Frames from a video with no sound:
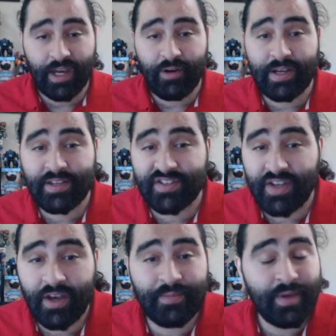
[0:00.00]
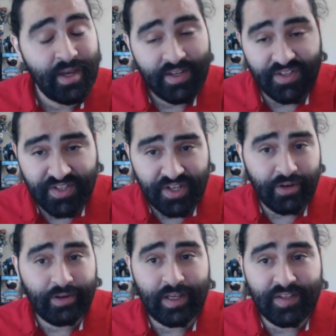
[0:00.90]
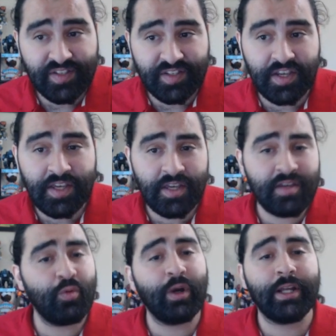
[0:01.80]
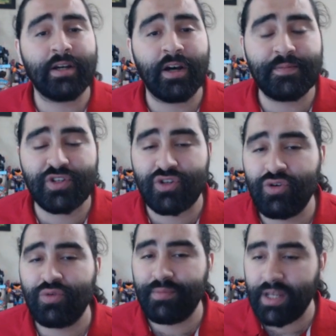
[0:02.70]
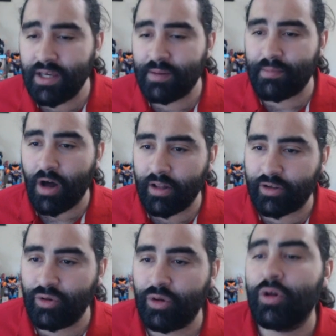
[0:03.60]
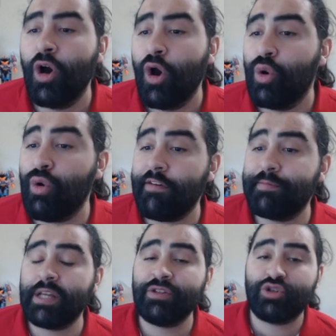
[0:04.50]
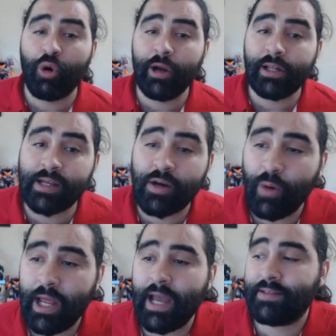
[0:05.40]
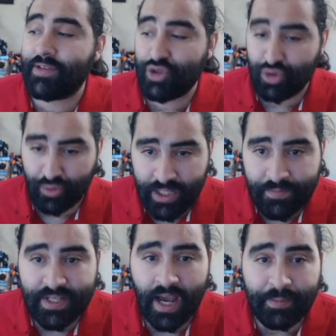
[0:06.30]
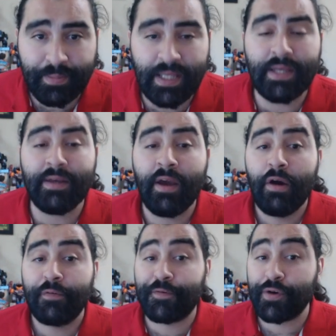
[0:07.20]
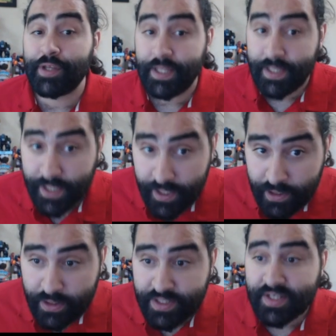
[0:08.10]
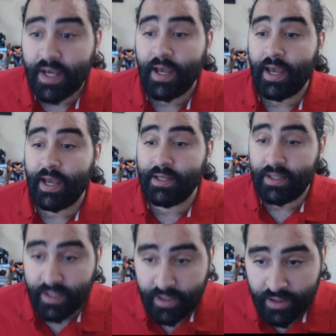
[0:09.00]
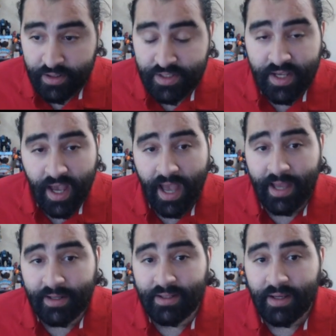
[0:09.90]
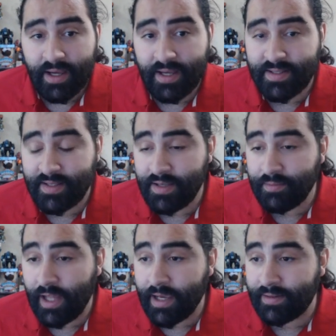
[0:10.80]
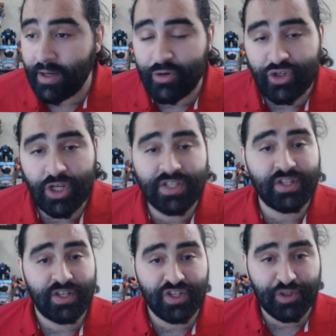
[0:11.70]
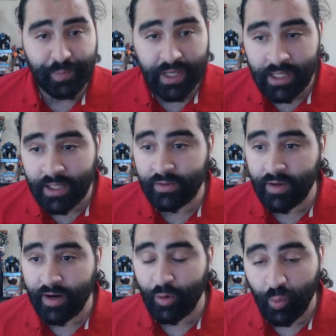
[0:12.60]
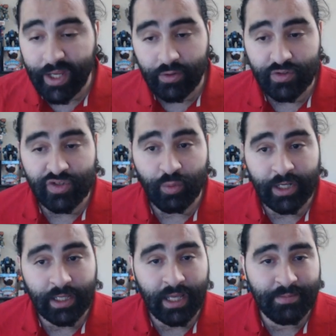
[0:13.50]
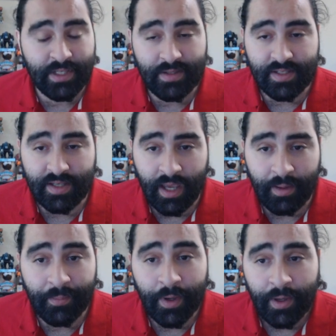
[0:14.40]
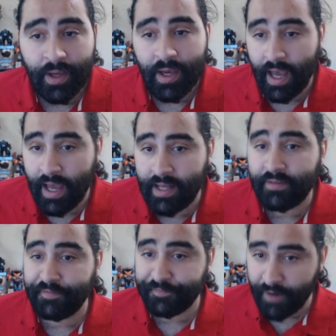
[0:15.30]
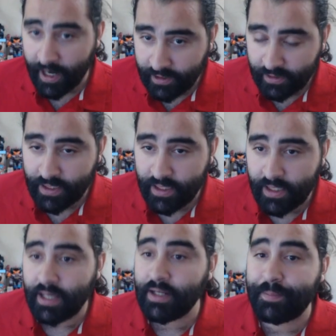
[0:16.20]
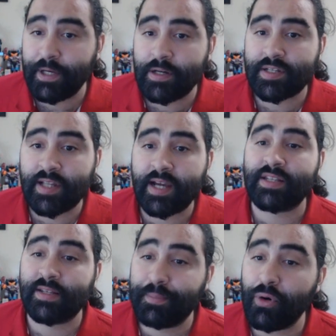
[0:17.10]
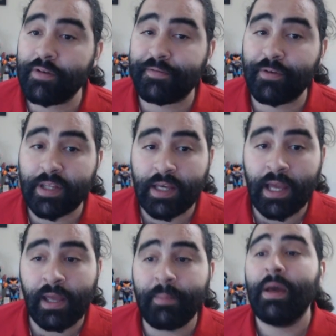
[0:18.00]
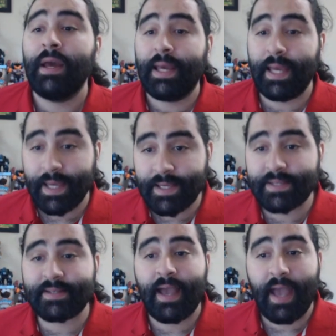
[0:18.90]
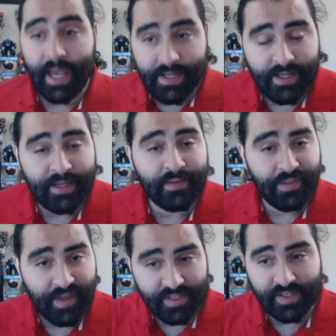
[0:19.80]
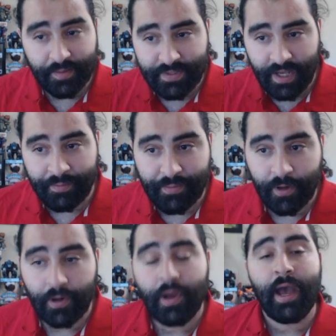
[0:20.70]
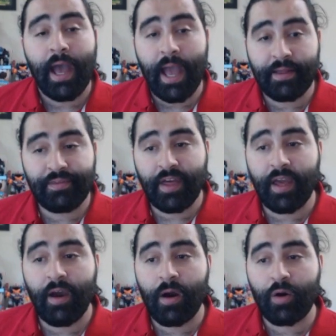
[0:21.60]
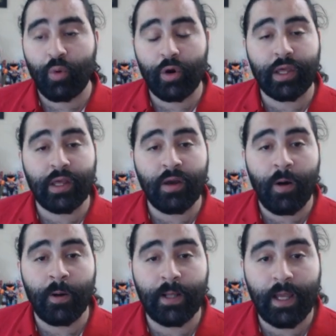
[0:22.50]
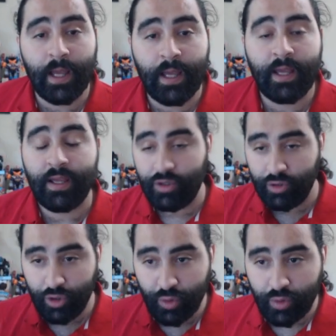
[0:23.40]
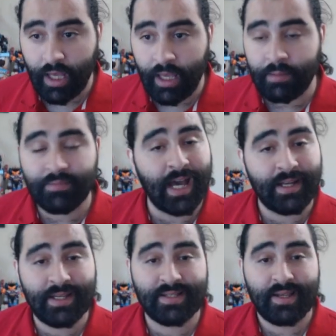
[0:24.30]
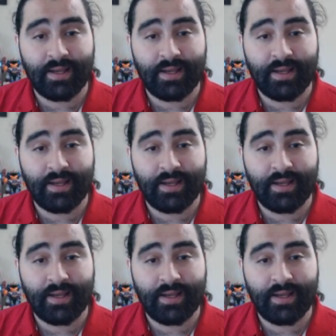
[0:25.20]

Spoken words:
There is some serious tea when it comes to Media Molecule, who have been toiling away at the Dreams IP for years and years, and it seemed like they were just spinning their wheels when it came to this game. And finally, it appears like support for the game is ending this September, and they are working on a new game that